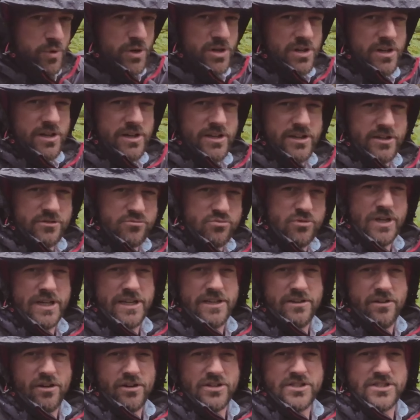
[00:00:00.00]
woodland is
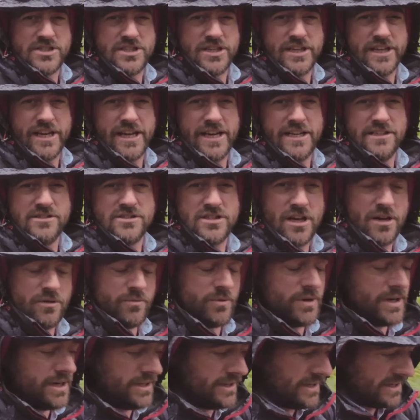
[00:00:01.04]
really nice today,
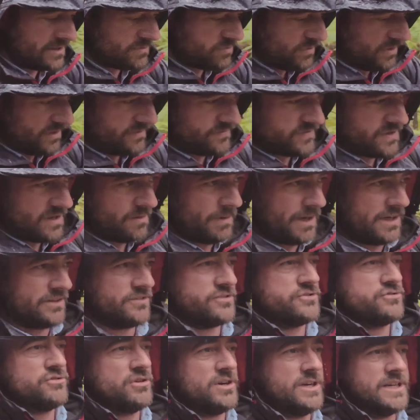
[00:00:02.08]
so that's why I've come out
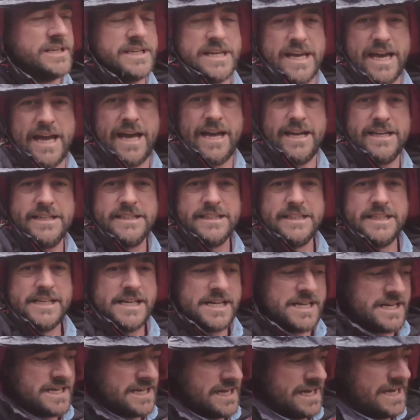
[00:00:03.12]
to try and get.
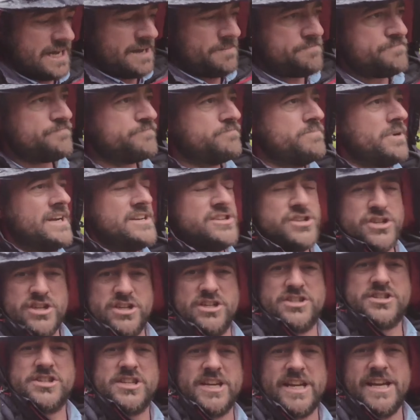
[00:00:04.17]
But as you
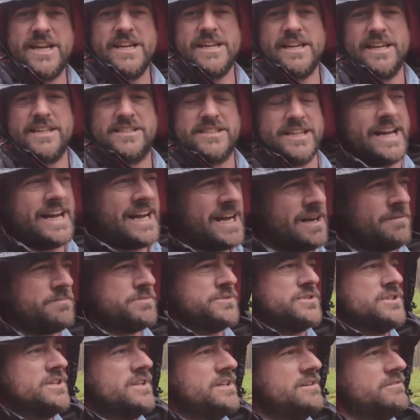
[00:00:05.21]
can see, it's
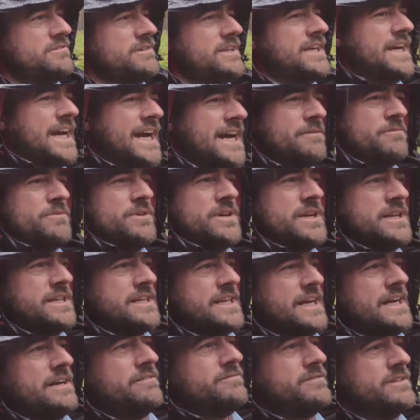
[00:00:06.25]
absolutely hammering it
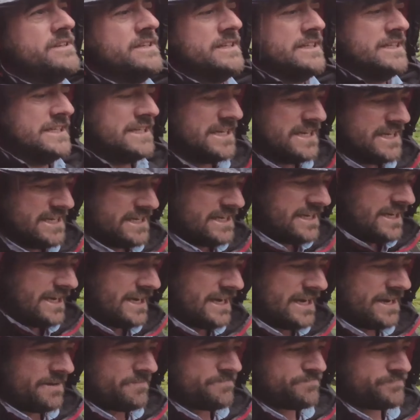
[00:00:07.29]
down.
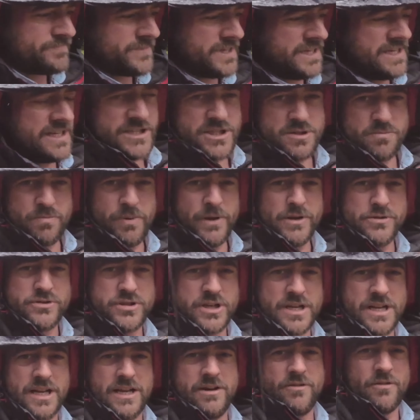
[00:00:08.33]
It is supposed to
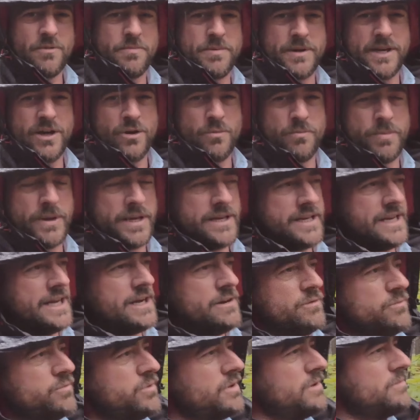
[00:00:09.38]
clear up a little bit.
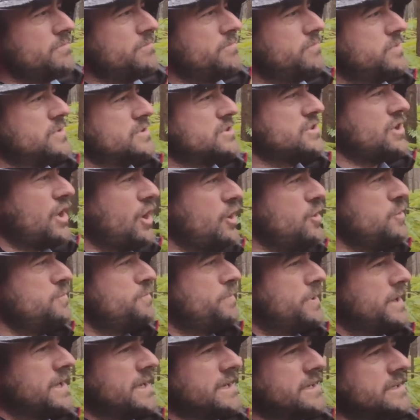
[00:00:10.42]
Now, what I was
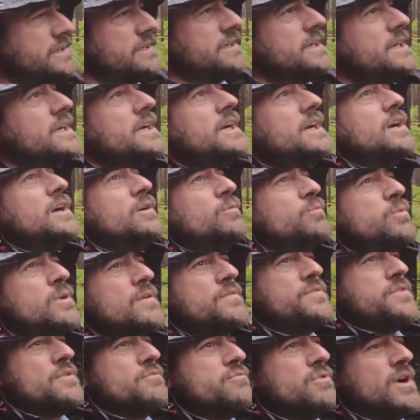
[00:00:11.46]
hoping
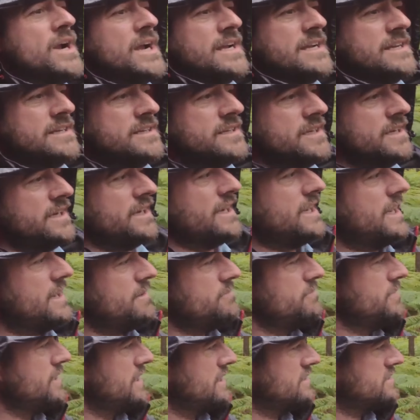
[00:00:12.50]
with the rain
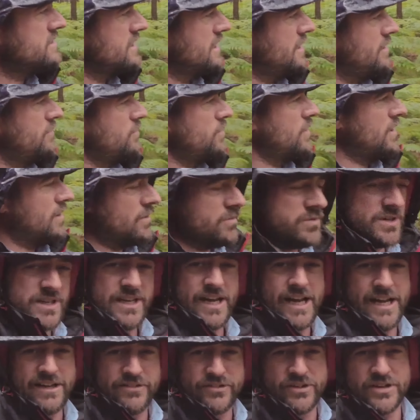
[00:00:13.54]
is that, well, it
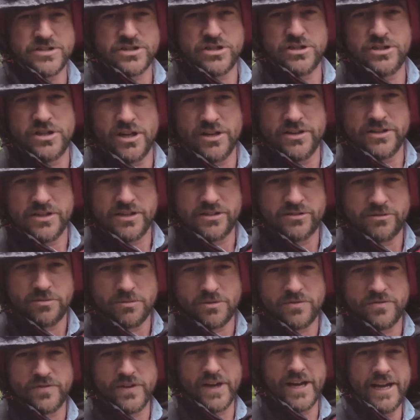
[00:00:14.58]
has actually done this, to be
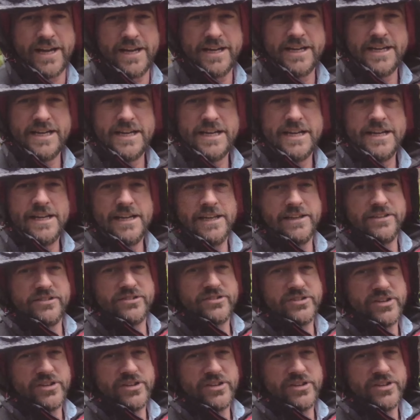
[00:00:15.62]
fair. It's